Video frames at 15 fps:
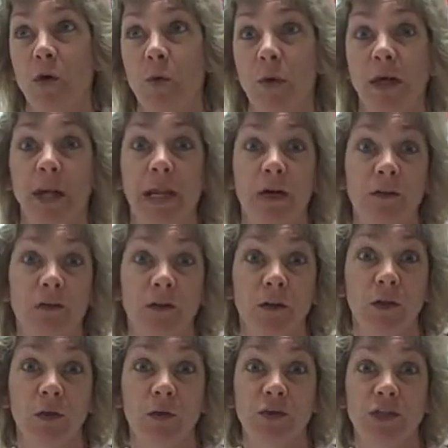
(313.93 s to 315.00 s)
creating a
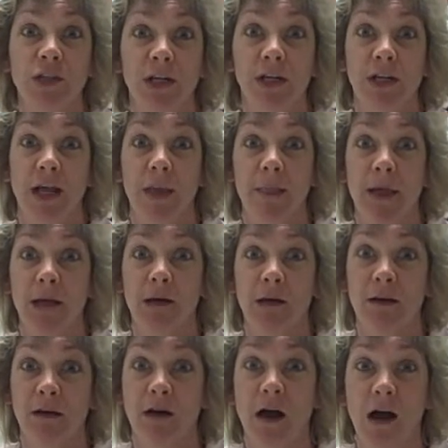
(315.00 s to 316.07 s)
solution, and
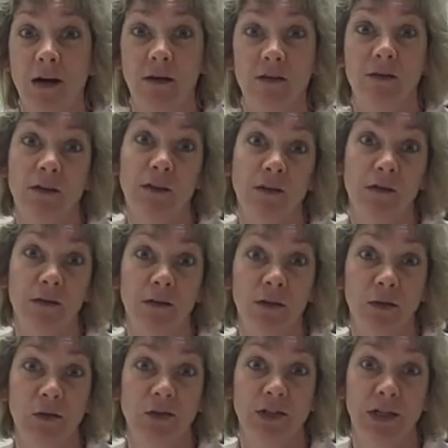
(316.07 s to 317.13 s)
then got us to the
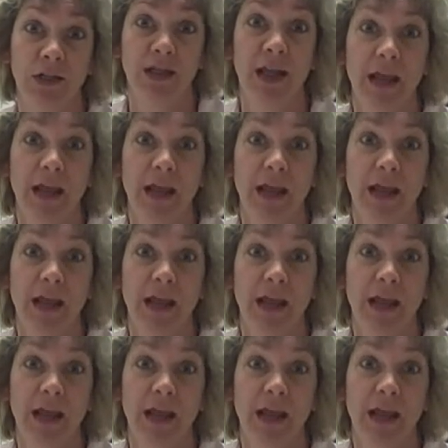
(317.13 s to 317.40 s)
solution.